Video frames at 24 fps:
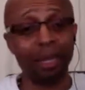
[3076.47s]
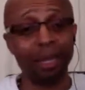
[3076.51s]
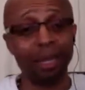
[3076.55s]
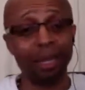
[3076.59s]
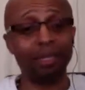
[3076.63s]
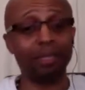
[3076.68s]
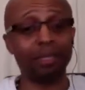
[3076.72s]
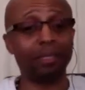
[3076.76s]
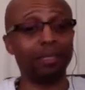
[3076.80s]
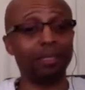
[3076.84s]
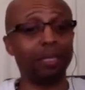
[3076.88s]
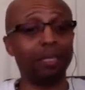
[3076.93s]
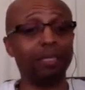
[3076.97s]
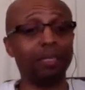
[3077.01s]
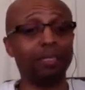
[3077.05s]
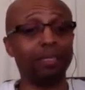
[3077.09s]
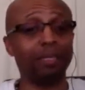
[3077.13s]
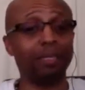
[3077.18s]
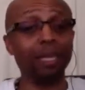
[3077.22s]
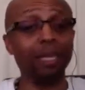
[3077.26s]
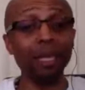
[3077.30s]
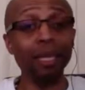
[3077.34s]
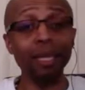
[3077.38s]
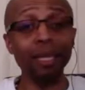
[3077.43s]
And
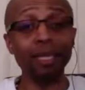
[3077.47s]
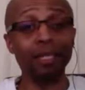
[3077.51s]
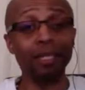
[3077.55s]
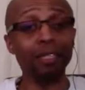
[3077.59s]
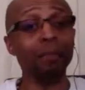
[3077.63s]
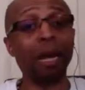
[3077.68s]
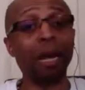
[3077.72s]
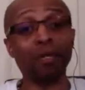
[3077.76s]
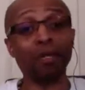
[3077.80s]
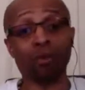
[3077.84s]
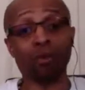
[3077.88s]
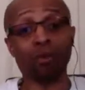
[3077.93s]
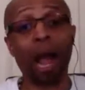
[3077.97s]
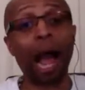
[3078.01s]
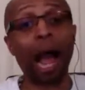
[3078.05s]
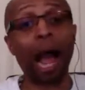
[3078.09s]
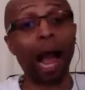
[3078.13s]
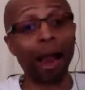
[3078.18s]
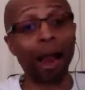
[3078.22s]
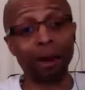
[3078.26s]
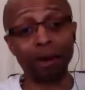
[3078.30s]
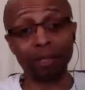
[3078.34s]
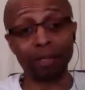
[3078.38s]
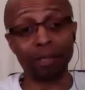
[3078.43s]
it's tedious. You might as well
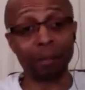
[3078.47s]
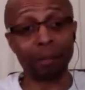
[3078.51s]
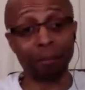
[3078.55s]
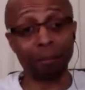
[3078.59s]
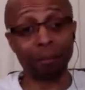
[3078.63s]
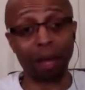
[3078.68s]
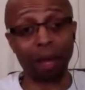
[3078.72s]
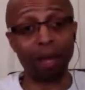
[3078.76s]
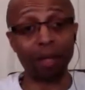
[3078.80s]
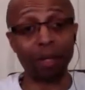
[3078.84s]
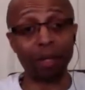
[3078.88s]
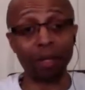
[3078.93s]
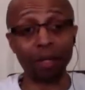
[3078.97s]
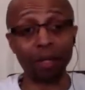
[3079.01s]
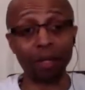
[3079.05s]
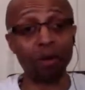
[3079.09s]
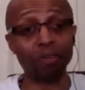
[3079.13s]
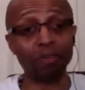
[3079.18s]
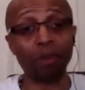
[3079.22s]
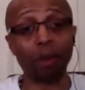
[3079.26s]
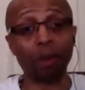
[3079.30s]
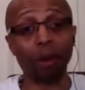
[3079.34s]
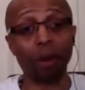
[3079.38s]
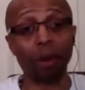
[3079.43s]
hire somebody to
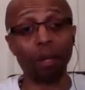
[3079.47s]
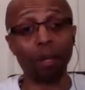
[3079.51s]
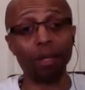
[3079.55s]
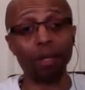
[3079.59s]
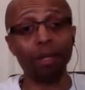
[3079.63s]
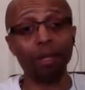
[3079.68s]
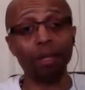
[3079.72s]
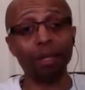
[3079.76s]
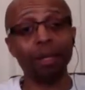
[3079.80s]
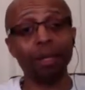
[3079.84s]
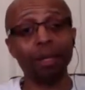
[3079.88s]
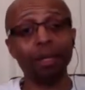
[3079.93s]
do it for you,